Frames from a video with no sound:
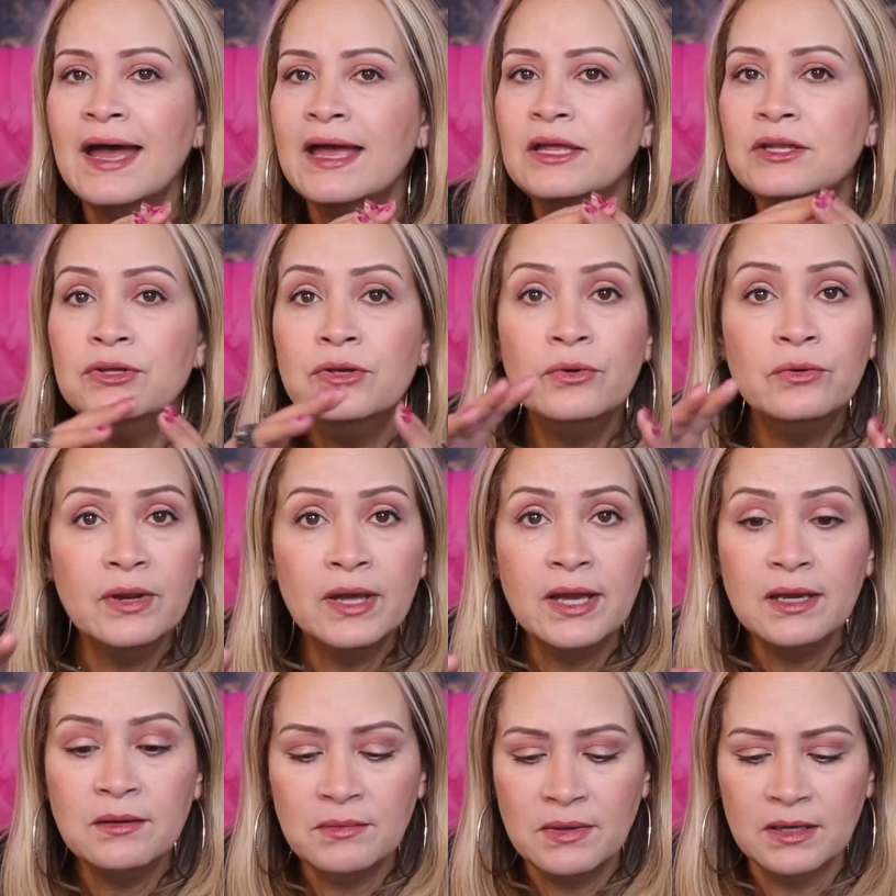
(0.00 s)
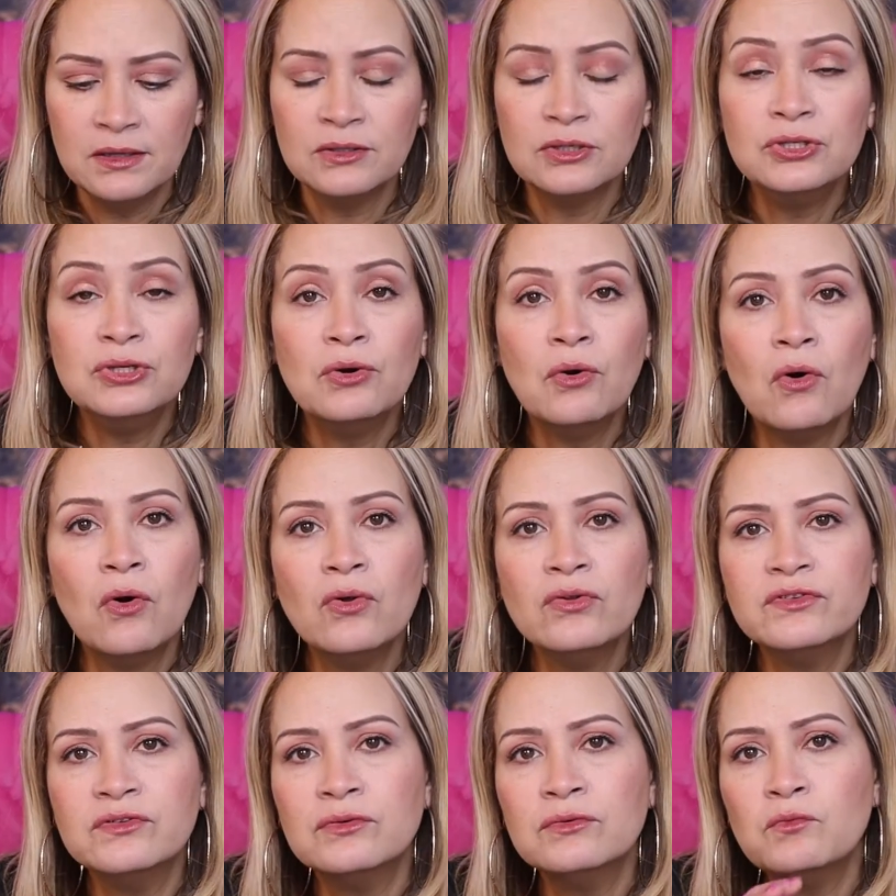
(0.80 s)
and you name it, you
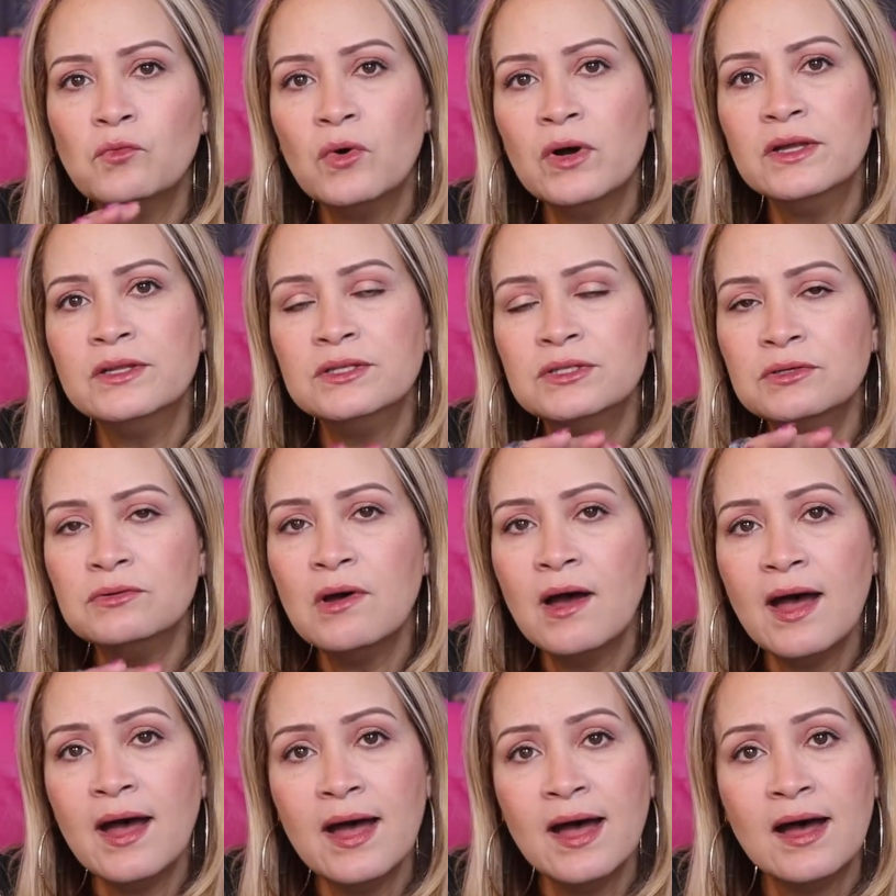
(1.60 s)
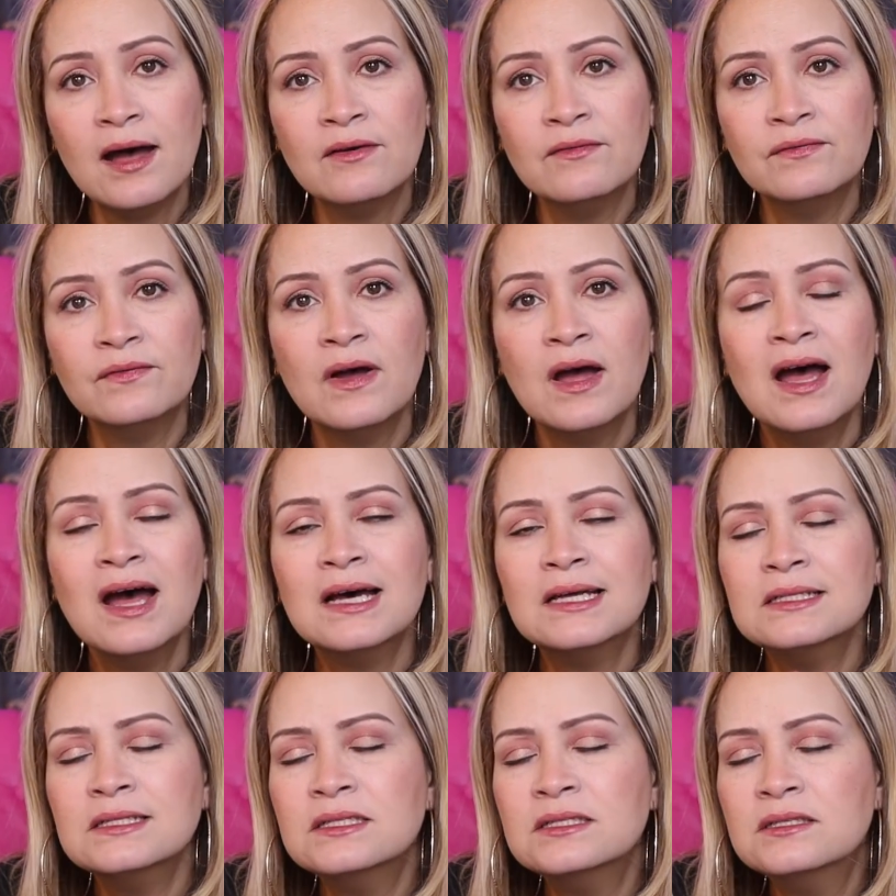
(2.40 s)
also want to have
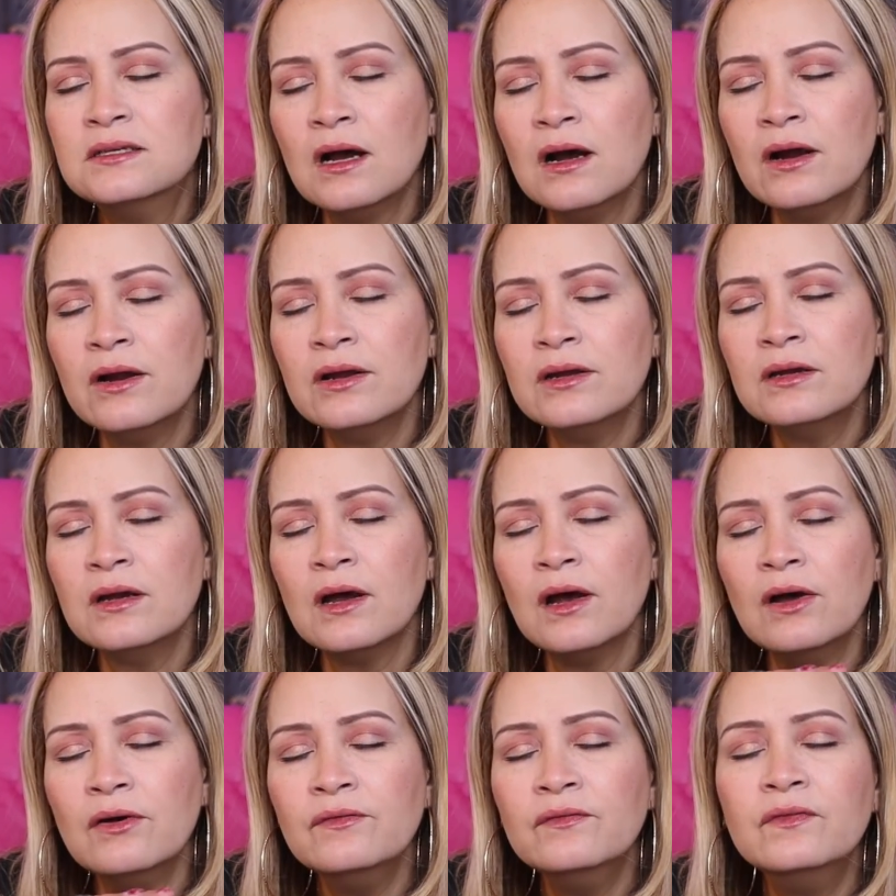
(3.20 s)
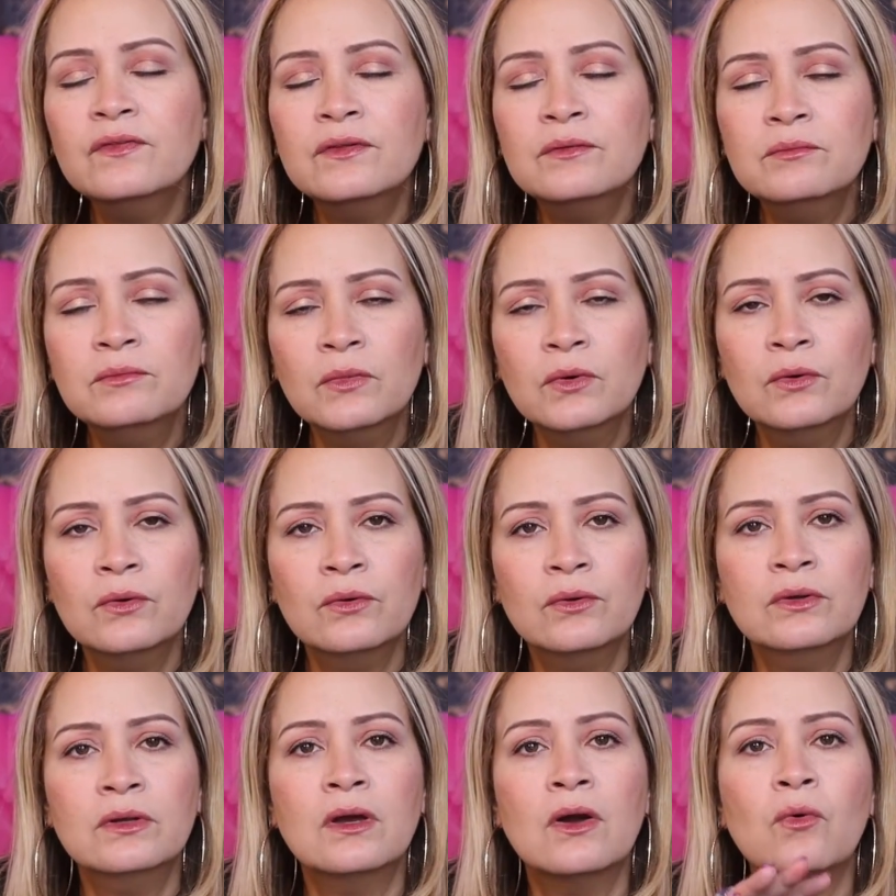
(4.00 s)
dark of the
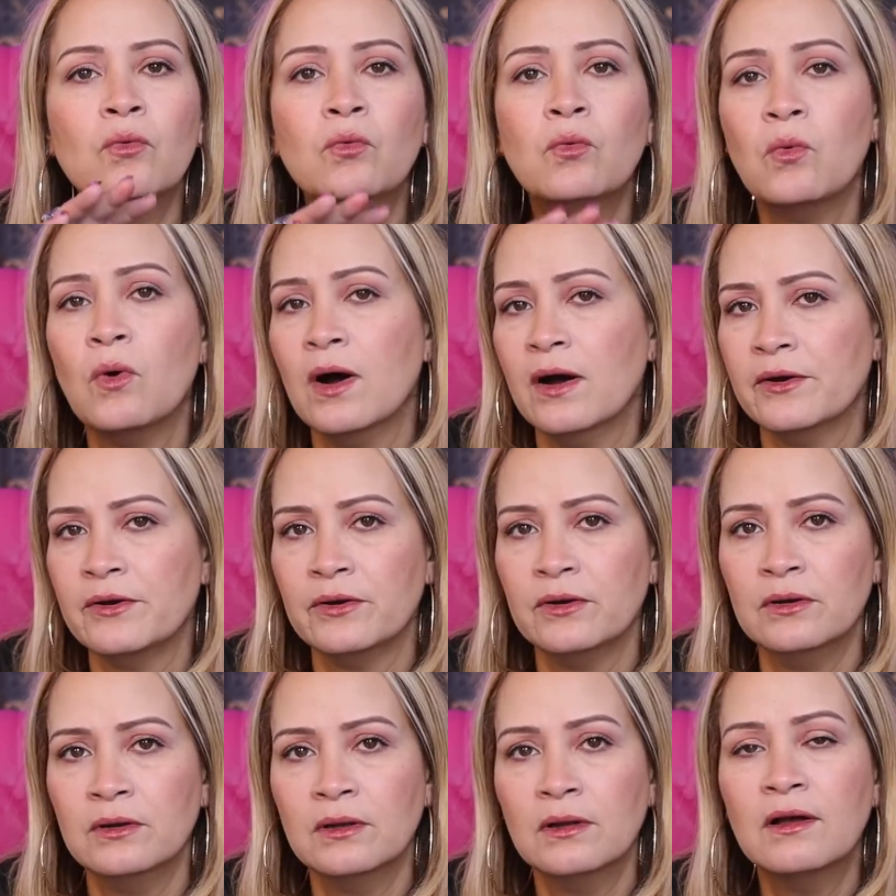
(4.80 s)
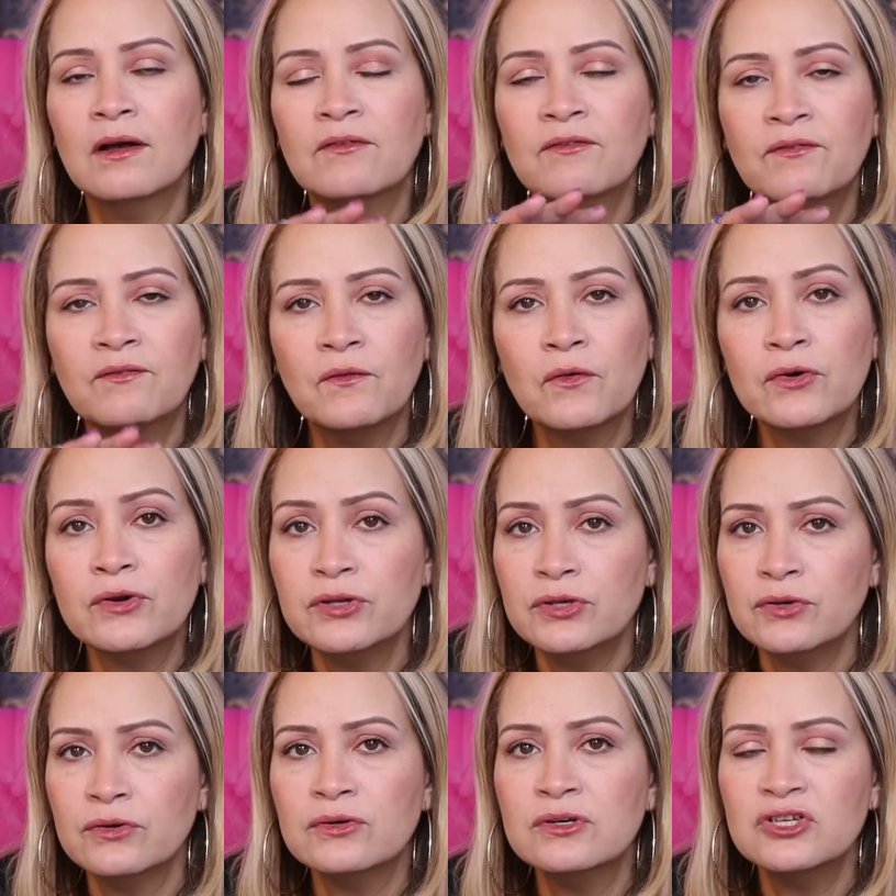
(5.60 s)
moon water for
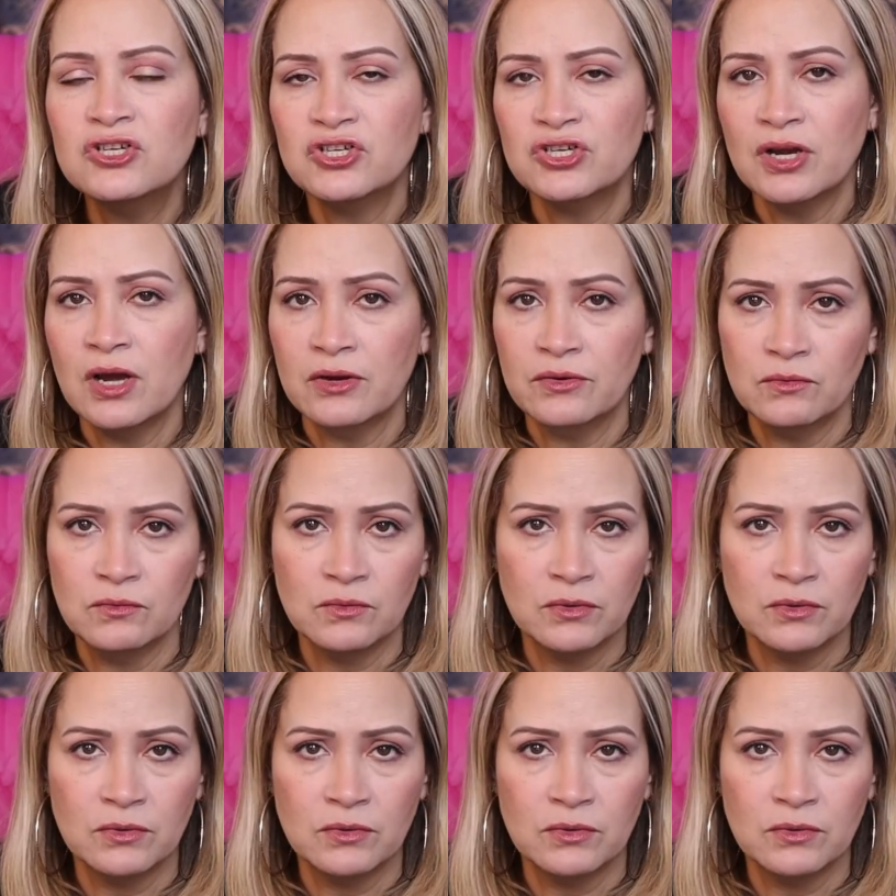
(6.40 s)
your shadow